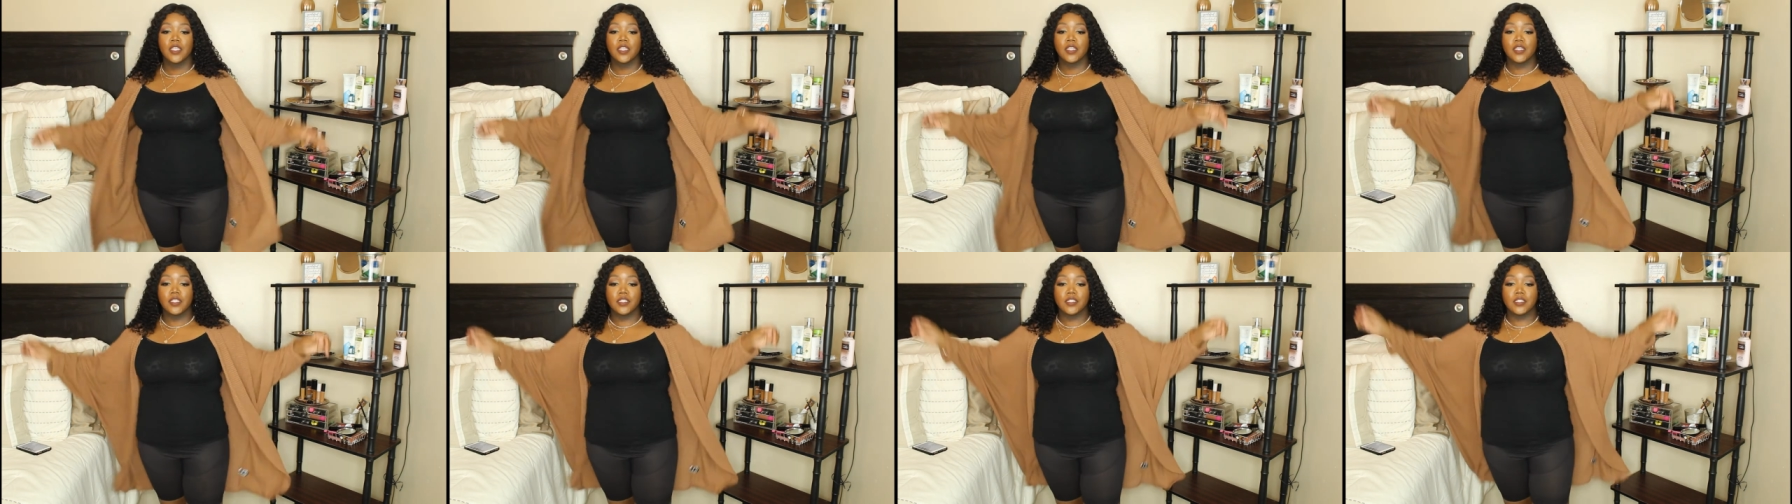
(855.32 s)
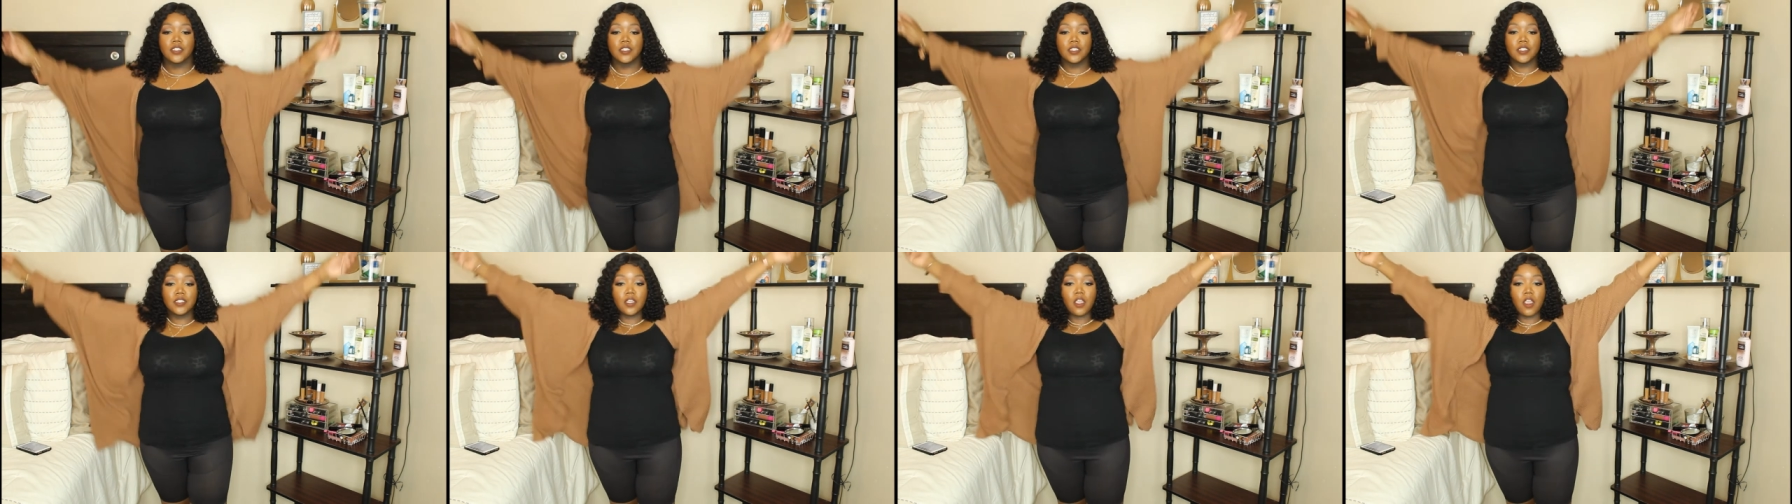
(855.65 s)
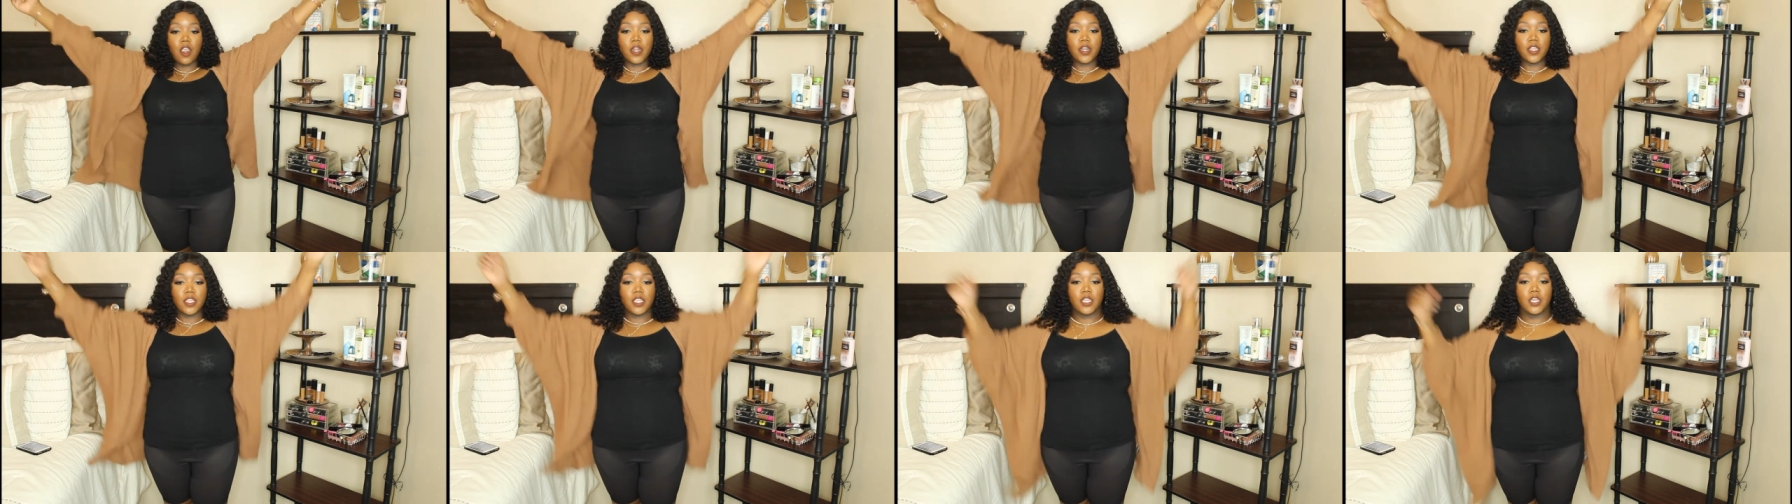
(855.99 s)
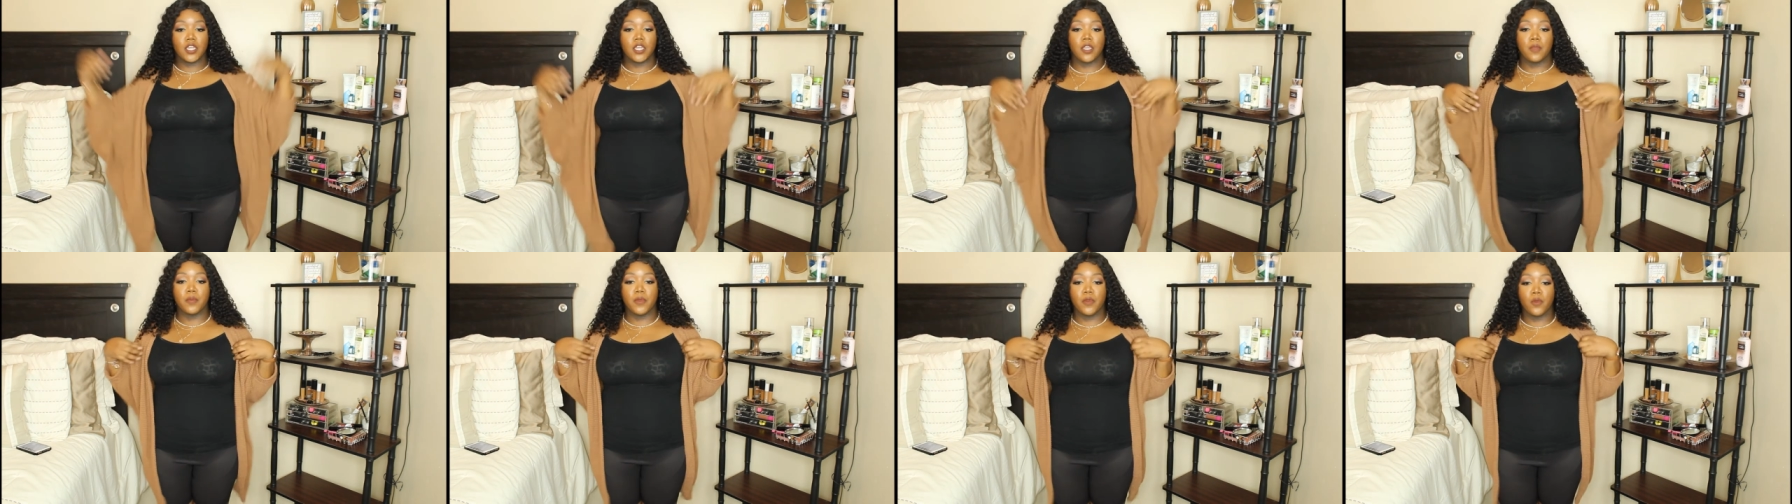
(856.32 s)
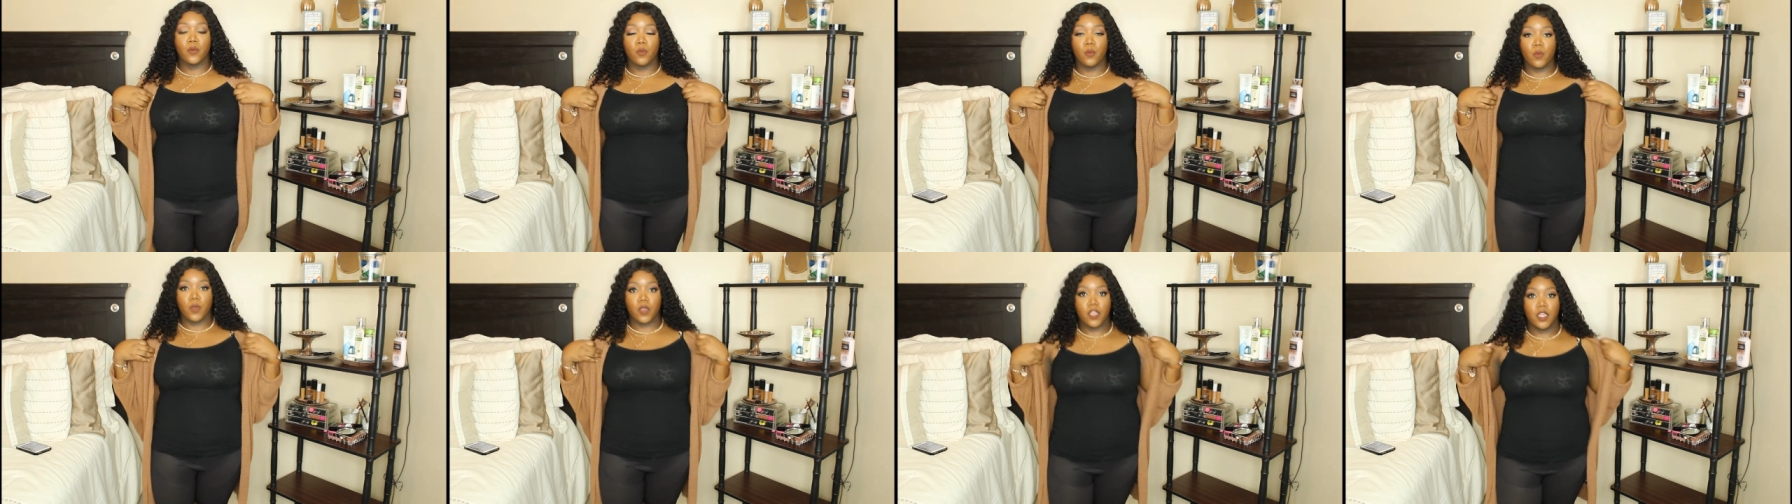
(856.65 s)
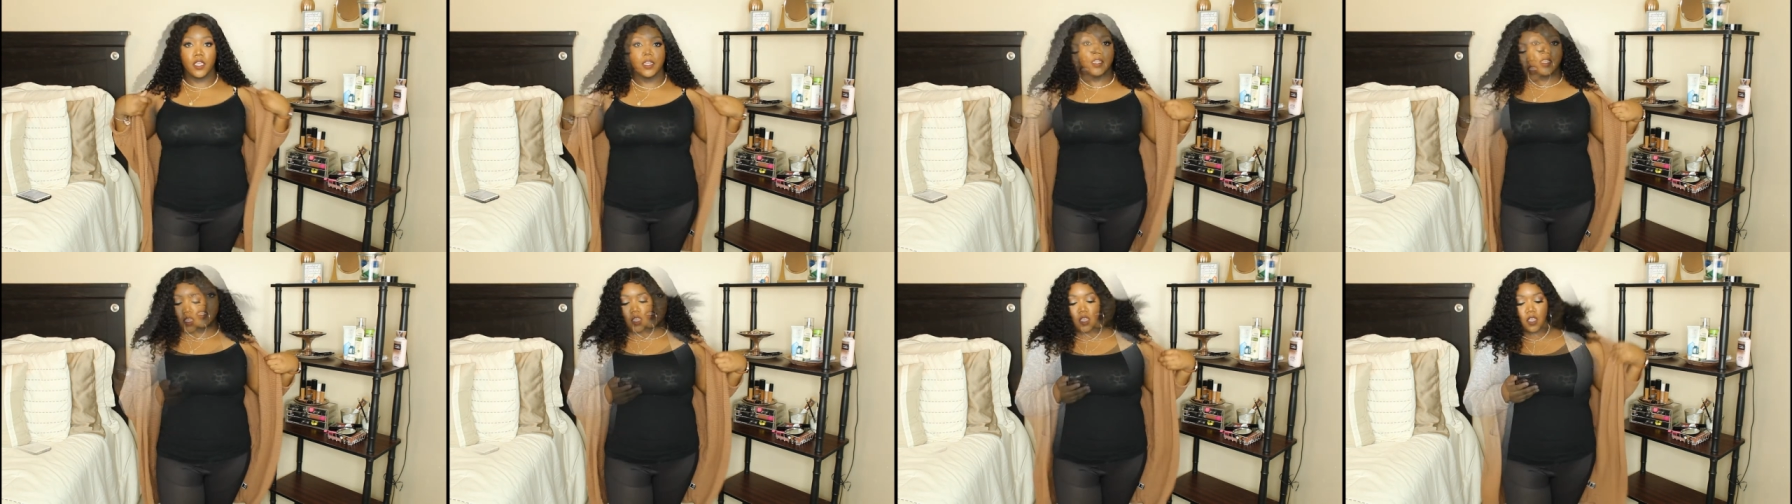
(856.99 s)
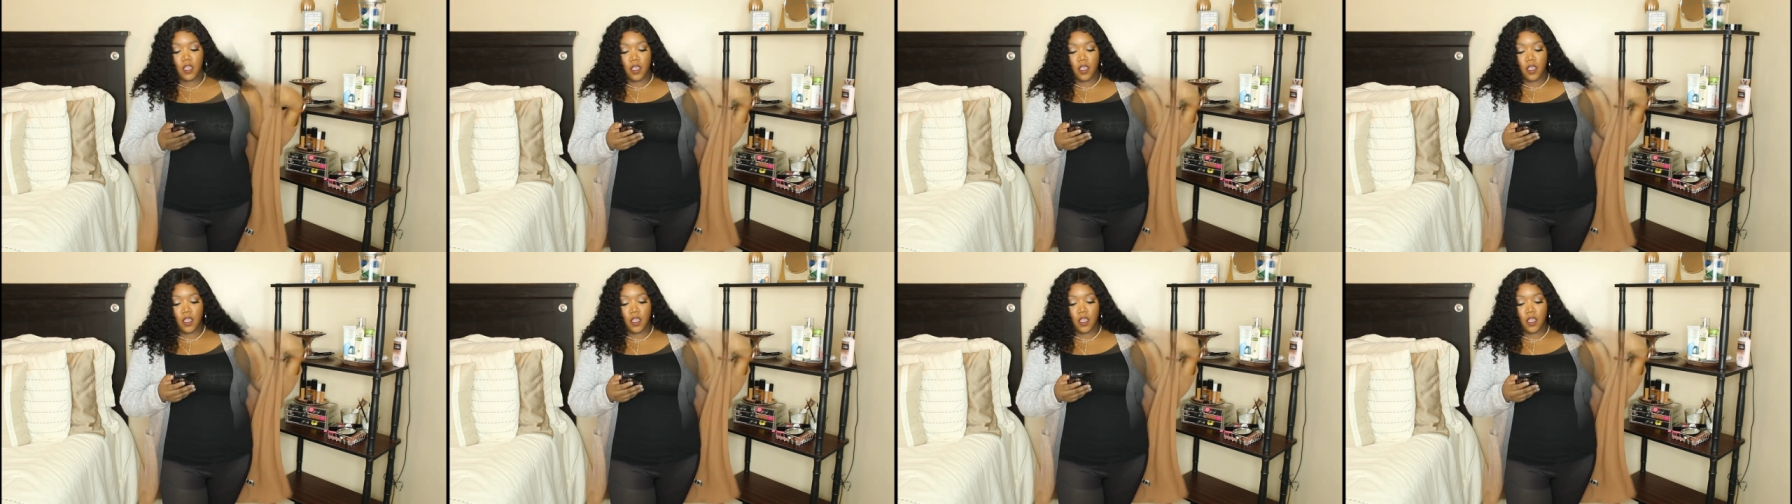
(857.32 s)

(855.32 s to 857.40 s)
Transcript: This is cardigan number 1.